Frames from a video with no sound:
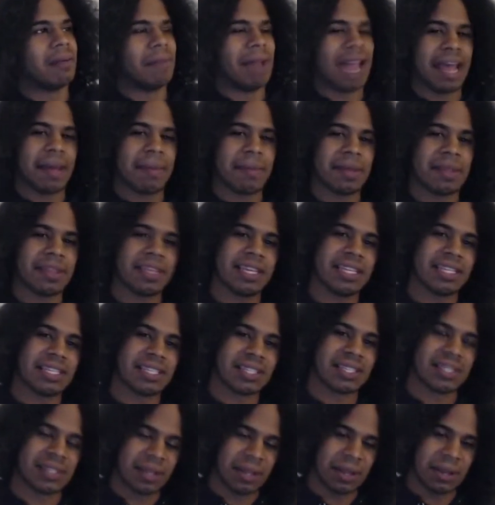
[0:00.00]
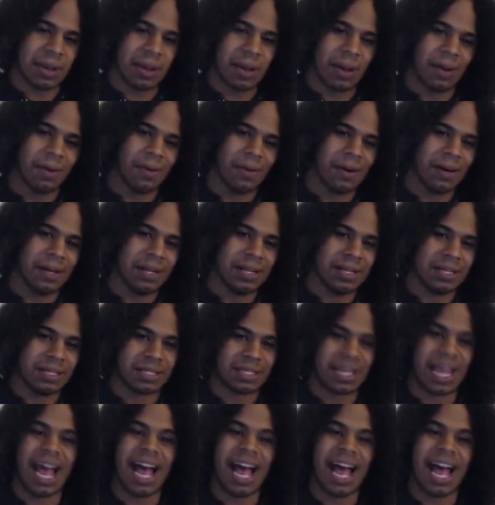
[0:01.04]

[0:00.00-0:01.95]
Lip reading: Amethyst was